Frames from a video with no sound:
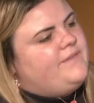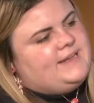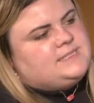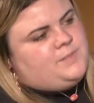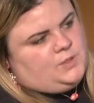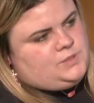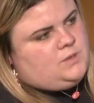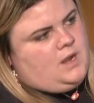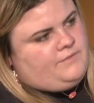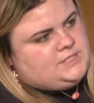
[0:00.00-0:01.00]
had some
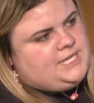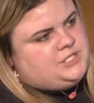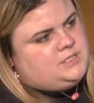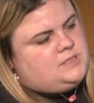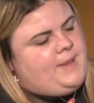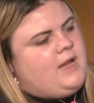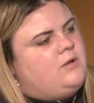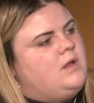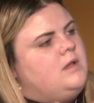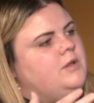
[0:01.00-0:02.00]
personal conversations
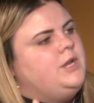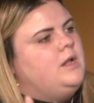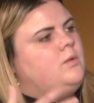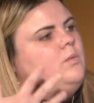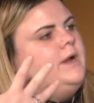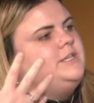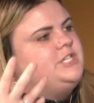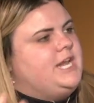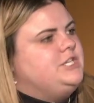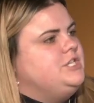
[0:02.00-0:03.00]
about you know what
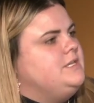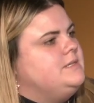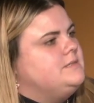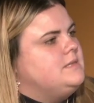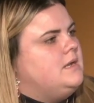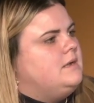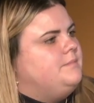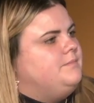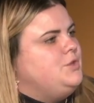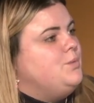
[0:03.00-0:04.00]
changes
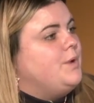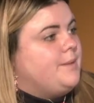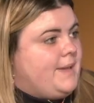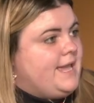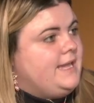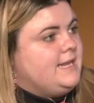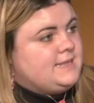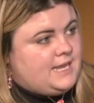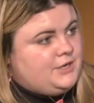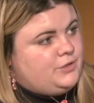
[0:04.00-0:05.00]
um, you want to make in
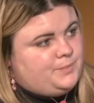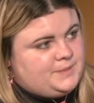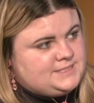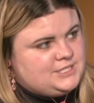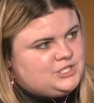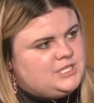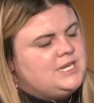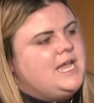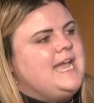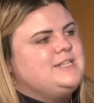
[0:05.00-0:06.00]
mm-hmm. that new mm-hmm. position
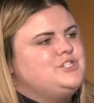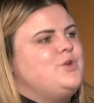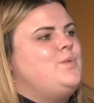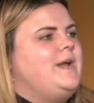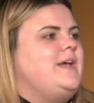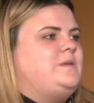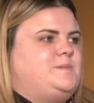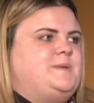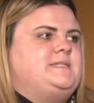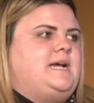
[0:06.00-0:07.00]
and so what
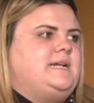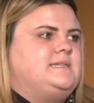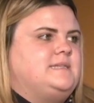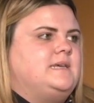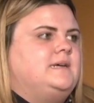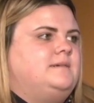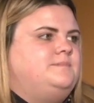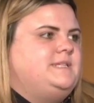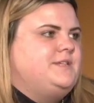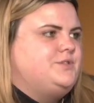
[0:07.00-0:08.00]
else besides the
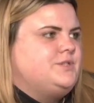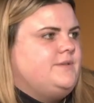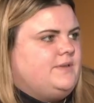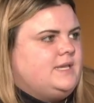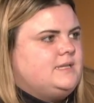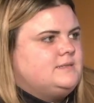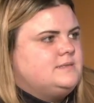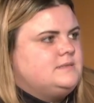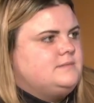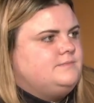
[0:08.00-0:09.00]
death
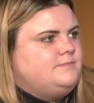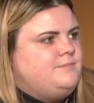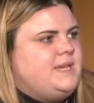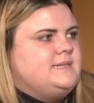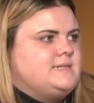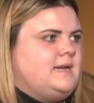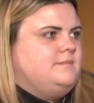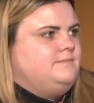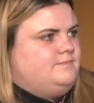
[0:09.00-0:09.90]
certificates being signed